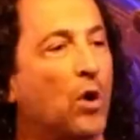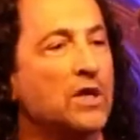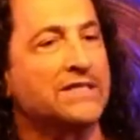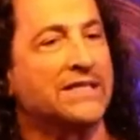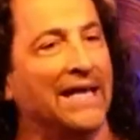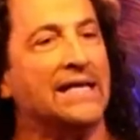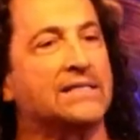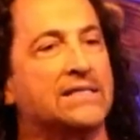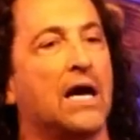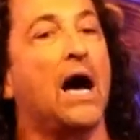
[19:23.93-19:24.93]
force
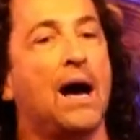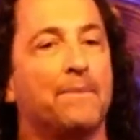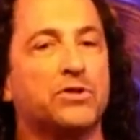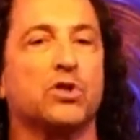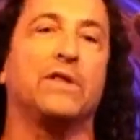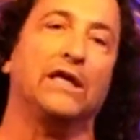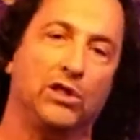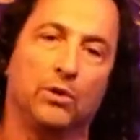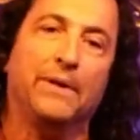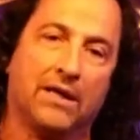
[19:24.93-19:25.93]
it up so that
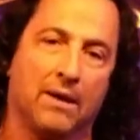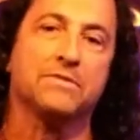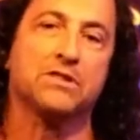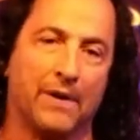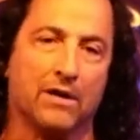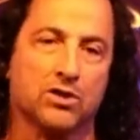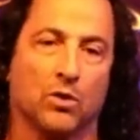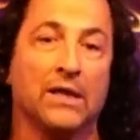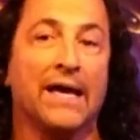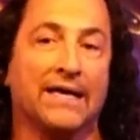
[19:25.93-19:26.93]
you become
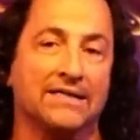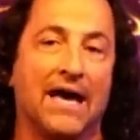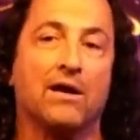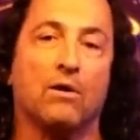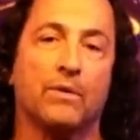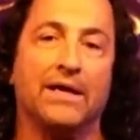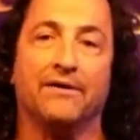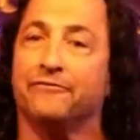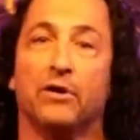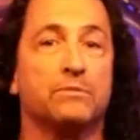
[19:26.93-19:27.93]
spiritual, because that already
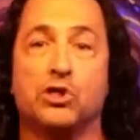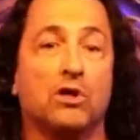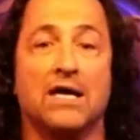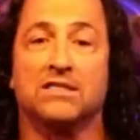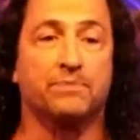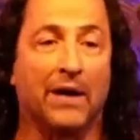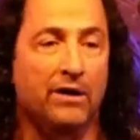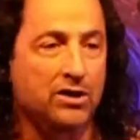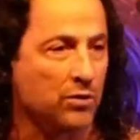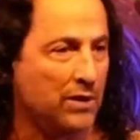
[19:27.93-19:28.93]
affirms you're not
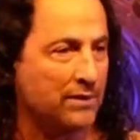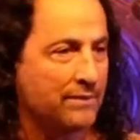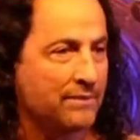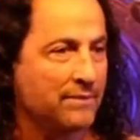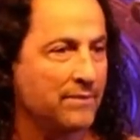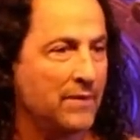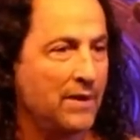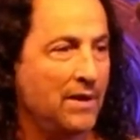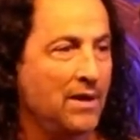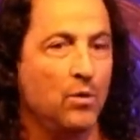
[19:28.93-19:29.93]
spiritual,
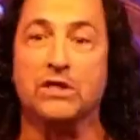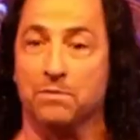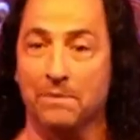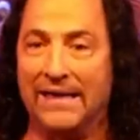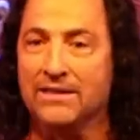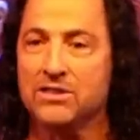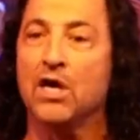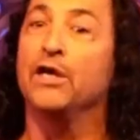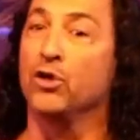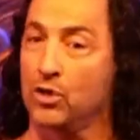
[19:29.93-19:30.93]
which means
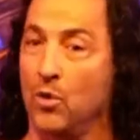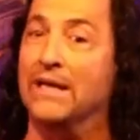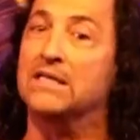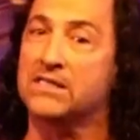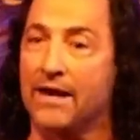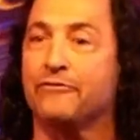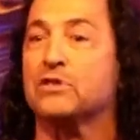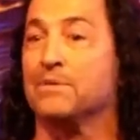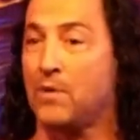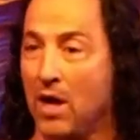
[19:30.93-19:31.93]
you're going to suffer
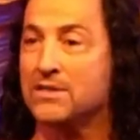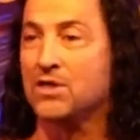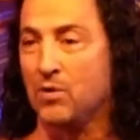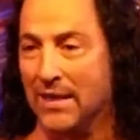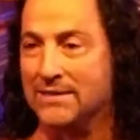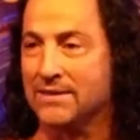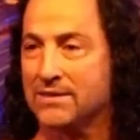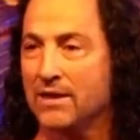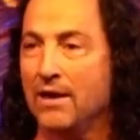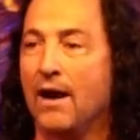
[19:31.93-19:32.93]
some
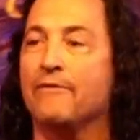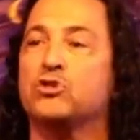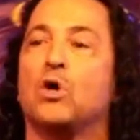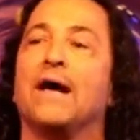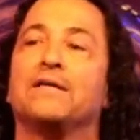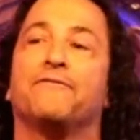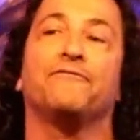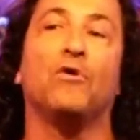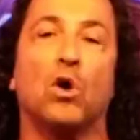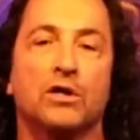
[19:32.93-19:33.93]
consequences of trying to
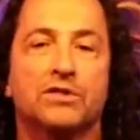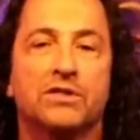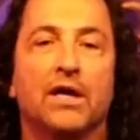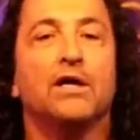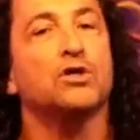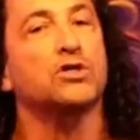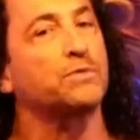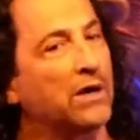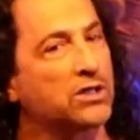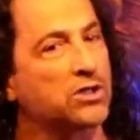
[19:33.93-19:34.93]
force your
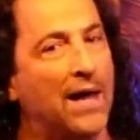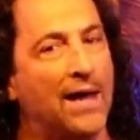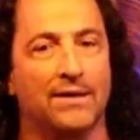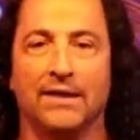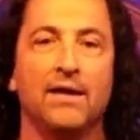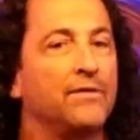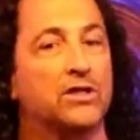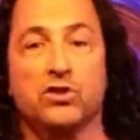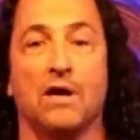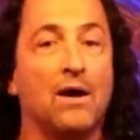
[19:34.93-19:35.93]
spirituality
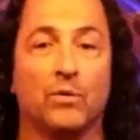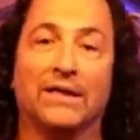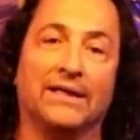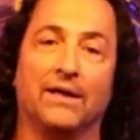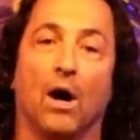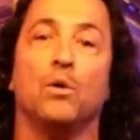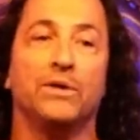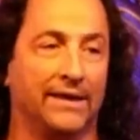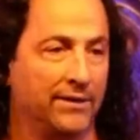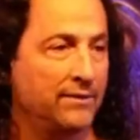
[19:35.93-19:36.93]
that you're not really
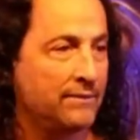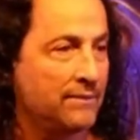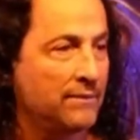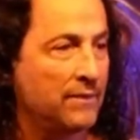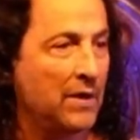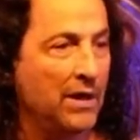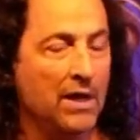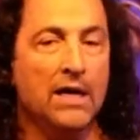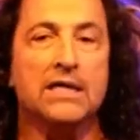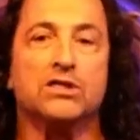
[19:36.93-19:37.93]
owning.
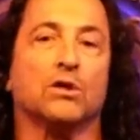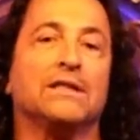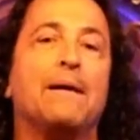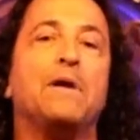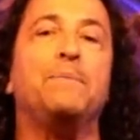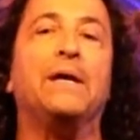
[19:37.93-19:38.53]
So let me